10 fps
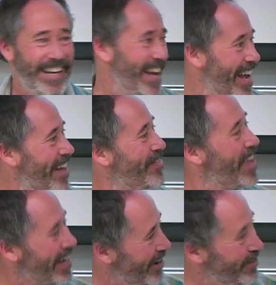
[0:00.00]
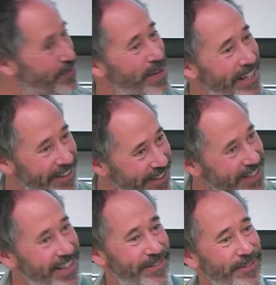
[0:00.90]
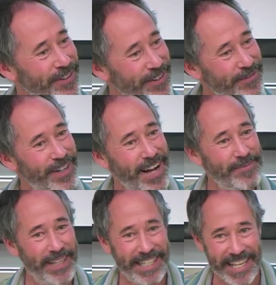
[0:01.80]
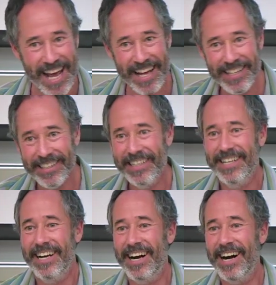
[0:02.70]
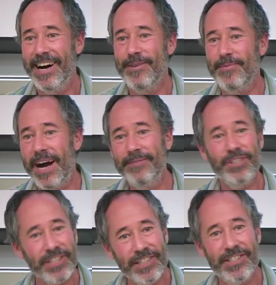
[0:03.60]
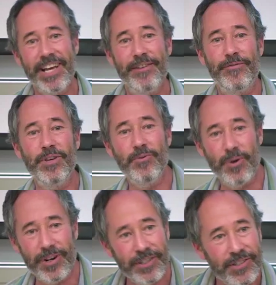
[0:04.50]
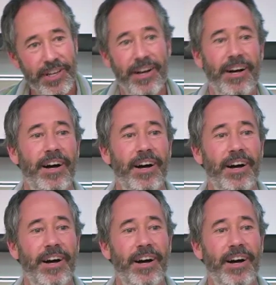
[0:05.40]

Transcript: and thank our speakers for coming today. I'm just going to say a few words.